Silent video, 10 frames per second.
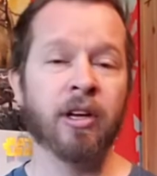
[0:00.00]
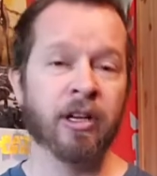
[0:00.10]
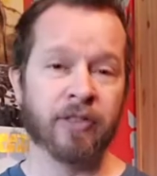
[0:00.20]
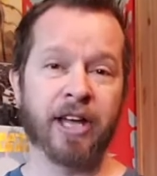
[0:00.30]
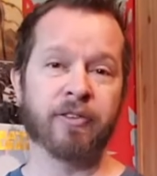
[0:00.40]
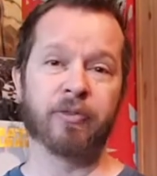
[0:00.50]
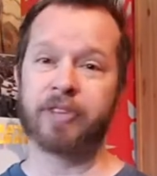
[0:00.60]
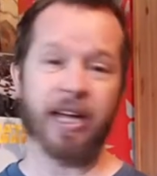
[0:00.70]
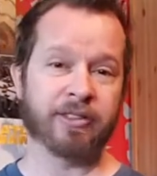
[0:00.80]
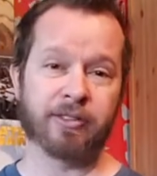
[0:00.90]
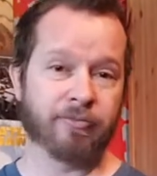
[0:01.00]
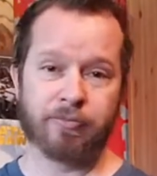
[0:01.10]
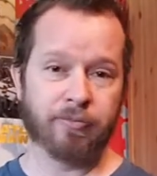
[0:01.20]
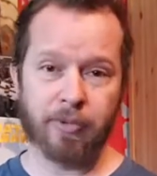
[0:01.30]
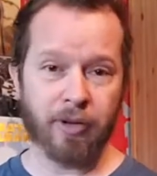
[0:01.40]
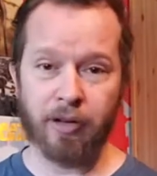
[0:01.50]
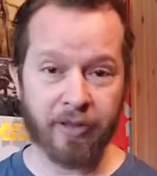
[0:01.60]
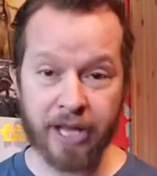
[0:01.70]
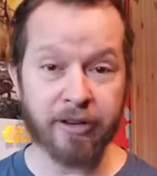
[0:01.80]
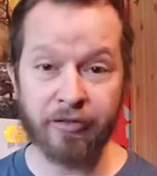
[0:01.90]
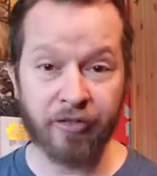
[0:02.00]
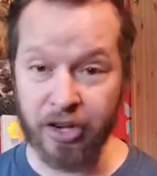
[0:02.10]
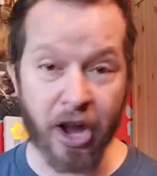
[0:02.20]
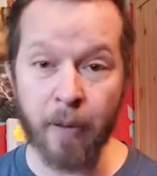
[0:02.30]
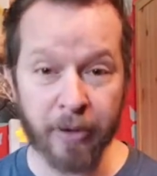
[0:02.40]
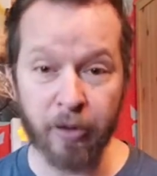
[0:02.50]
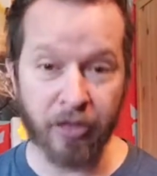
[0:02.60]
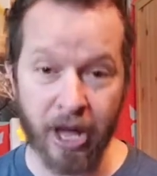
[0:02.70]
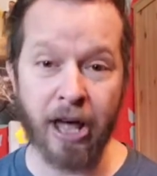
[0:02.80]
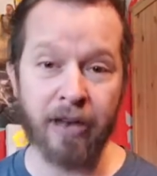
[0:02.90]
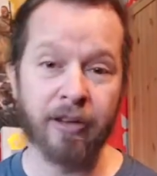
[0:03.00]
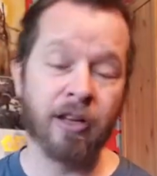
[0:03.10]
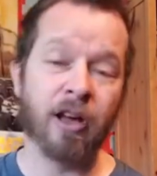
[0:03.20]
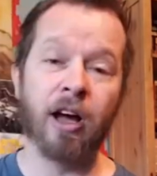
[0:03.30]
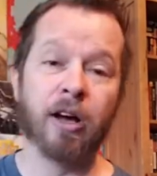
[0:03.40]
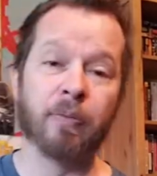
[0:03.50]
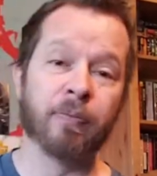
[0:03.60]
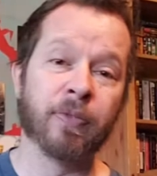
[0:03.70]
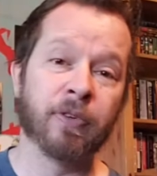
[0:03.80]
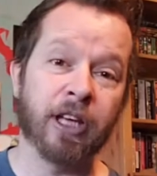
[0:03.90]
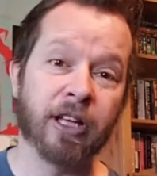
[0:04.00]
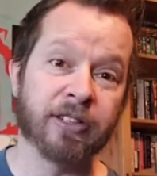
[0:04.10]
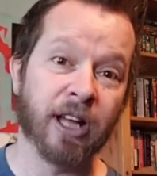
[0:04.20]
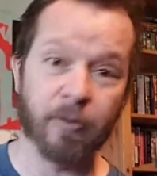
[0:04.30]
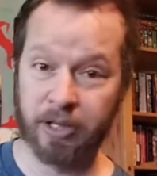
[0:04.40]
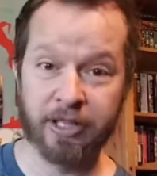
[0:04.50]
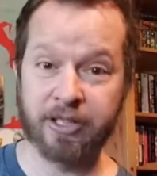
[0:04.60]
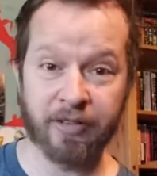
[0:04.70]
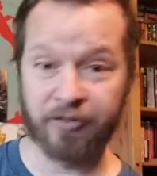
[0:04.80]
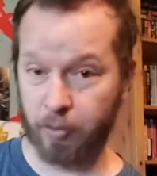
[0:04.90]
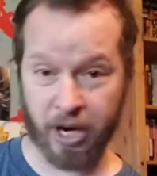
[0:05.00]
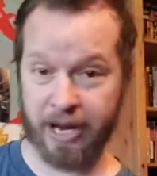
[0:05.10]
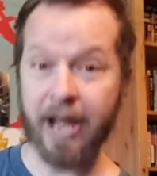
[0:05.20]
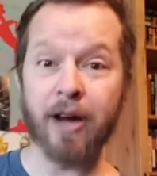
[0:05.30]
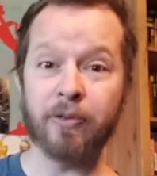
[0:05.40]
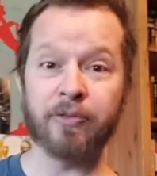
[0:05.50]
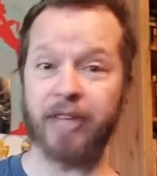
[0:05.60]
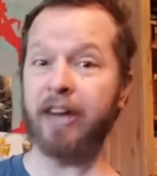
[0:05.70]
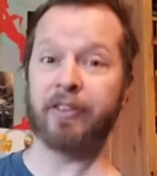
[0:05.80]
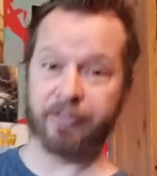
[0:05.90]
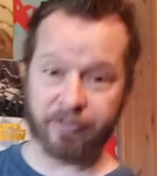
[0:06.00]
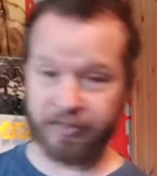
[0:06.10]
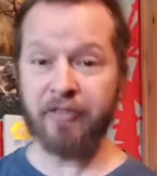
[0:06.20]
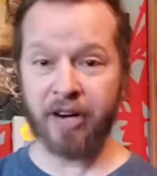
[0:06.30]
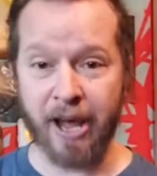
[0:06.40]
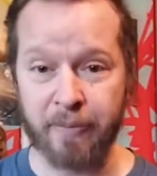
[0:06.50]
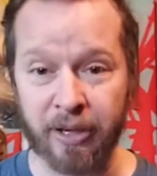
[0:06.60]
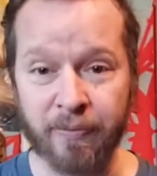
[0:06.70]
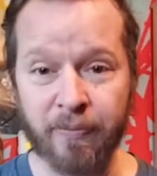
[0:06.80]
That that's that's a phenomenal thought. Um, it's not realistic for right now. That'll never happen.